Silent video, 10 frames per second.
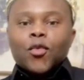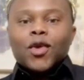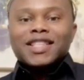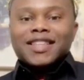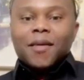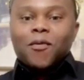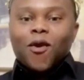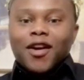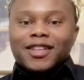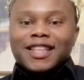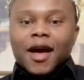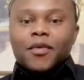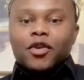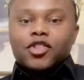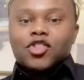What's up, Royals?
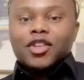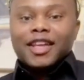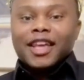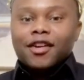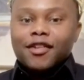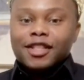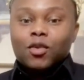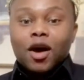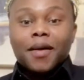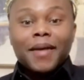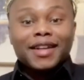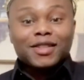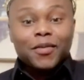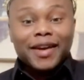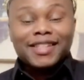I'm your Shirley King Chris. Welcome back
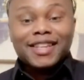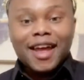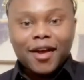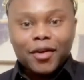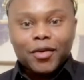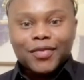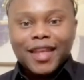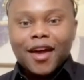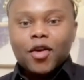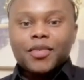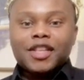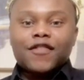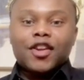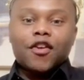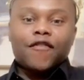to my channel. I hope this
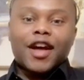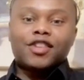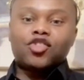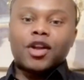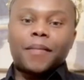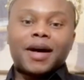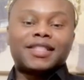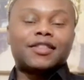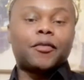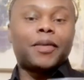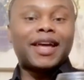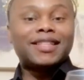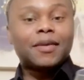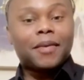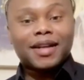video finds you in a positive
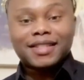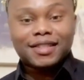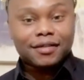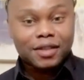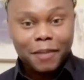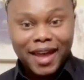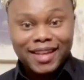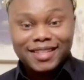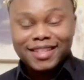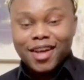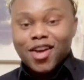place, a positive space.